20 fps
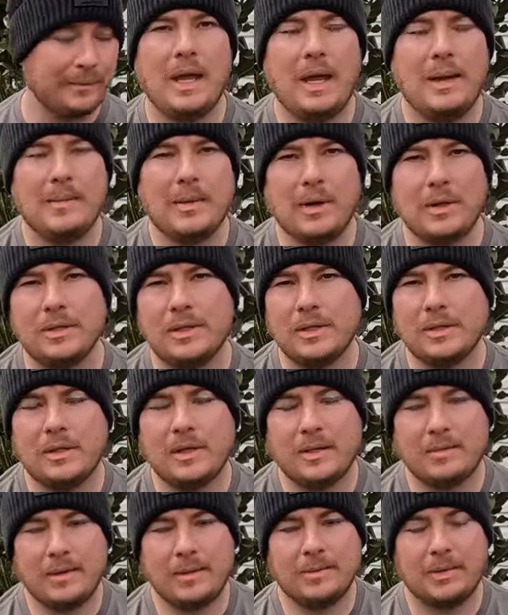I am also
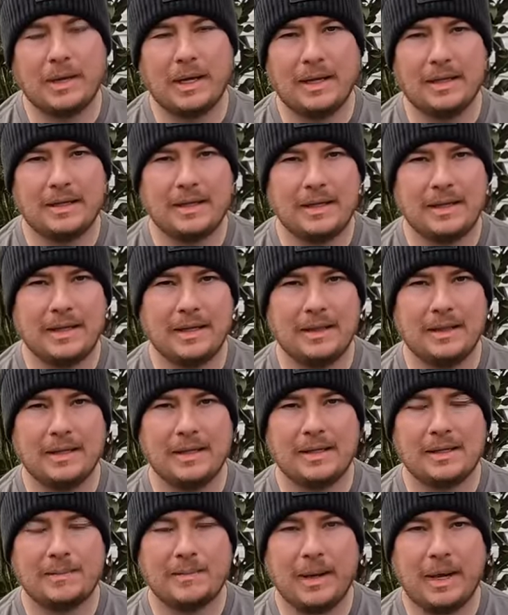going to be planting in
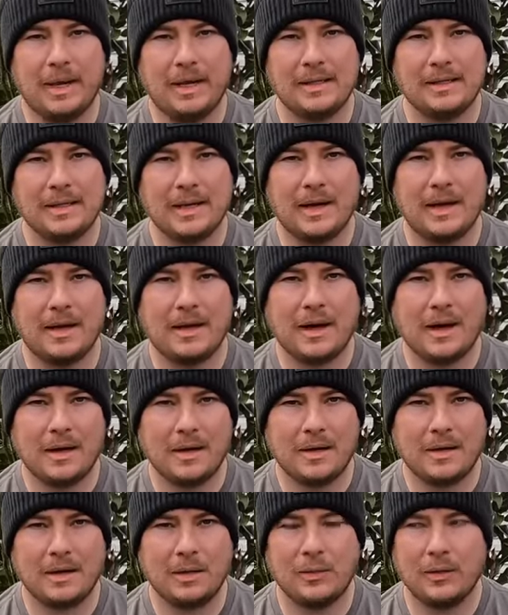this space a
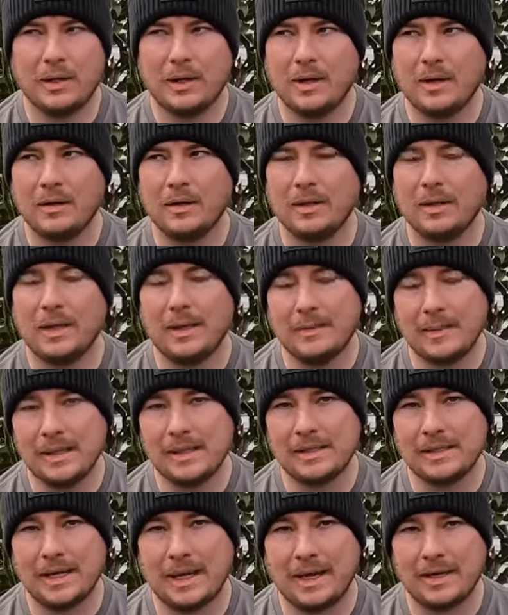Hakana called Lemon
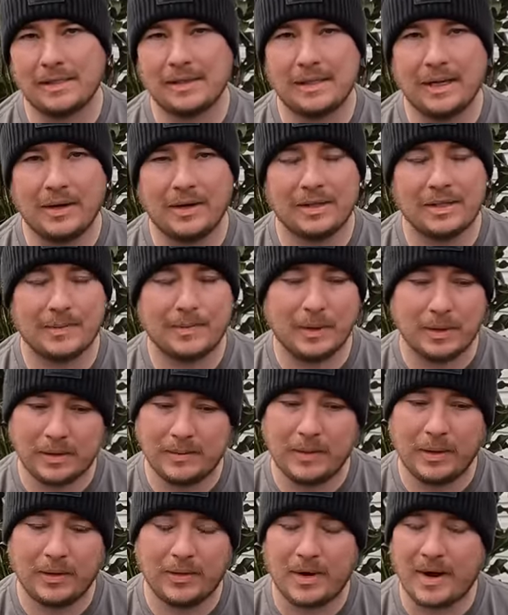Zest. Now it's supposed to
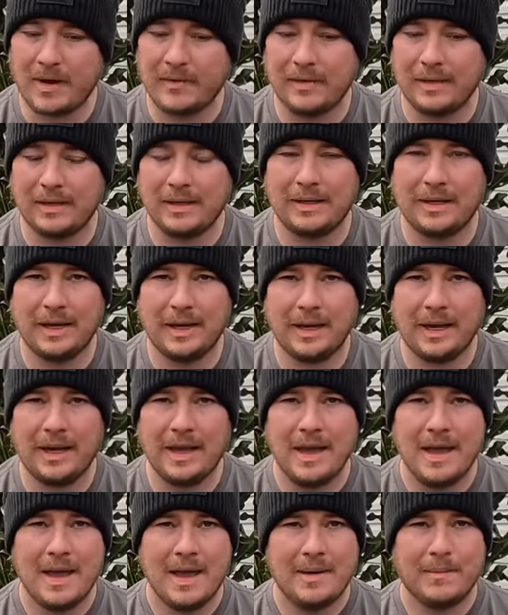be arriving today
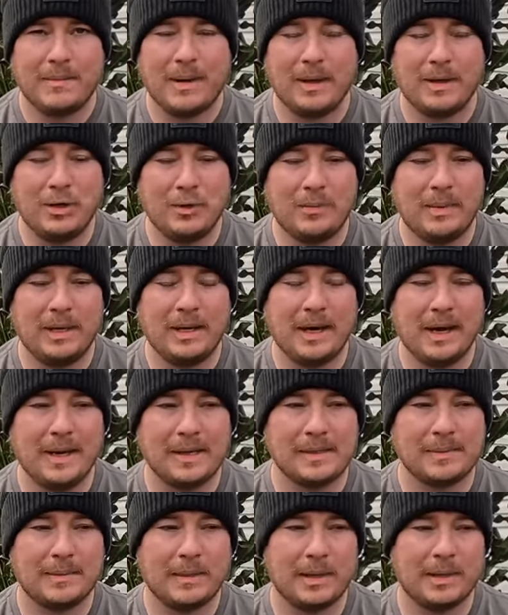by
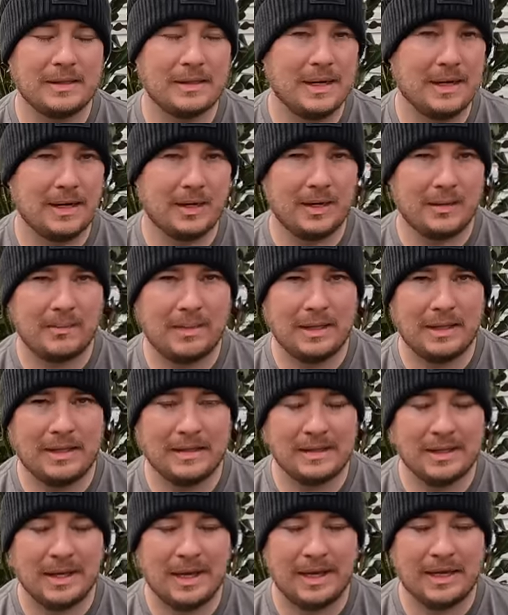UPS, but it said it could be
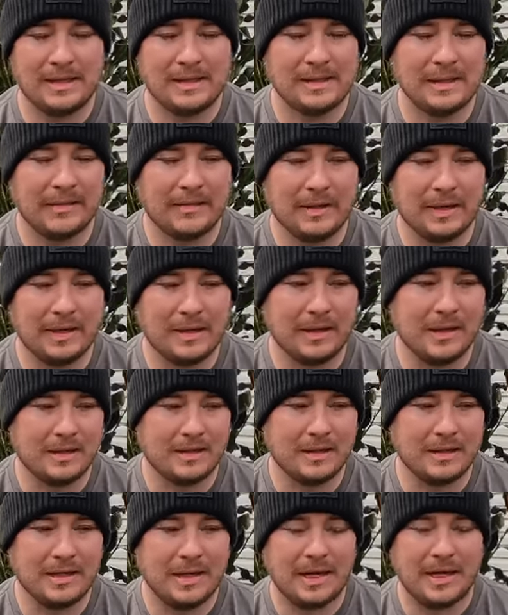as late as 7 o'clock
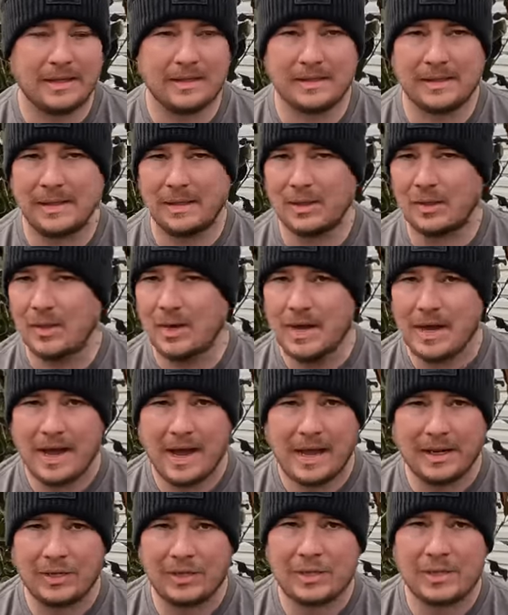today. So
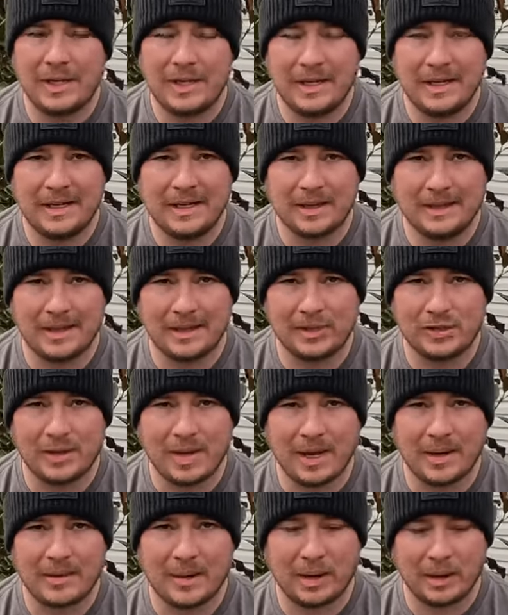I just needed to get this
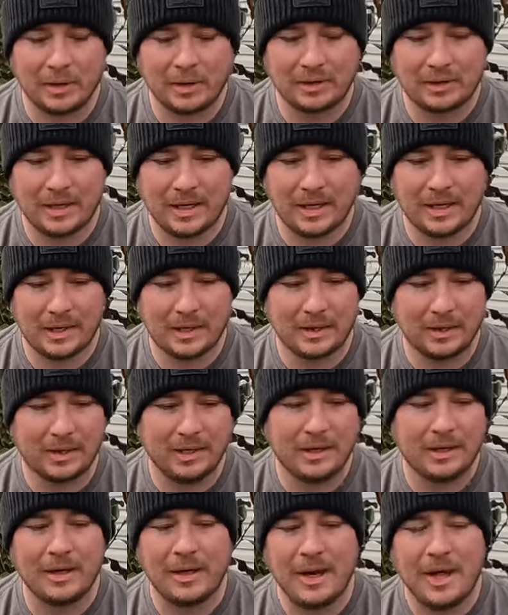job er- done
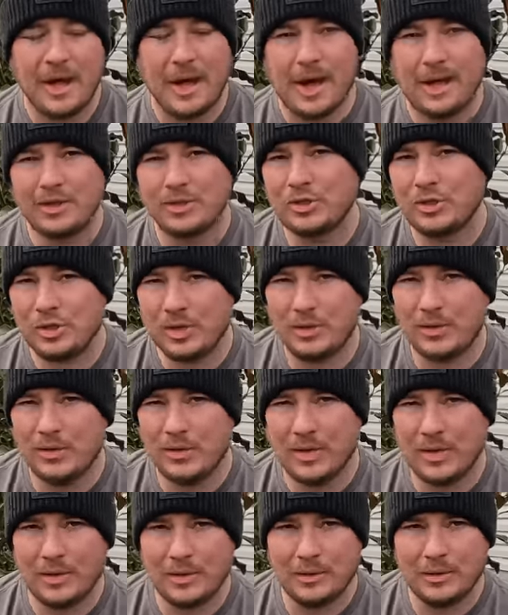earlier. I'll show you
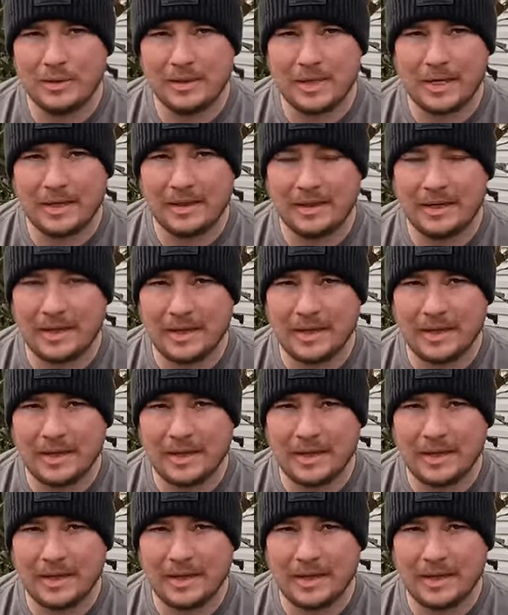those in the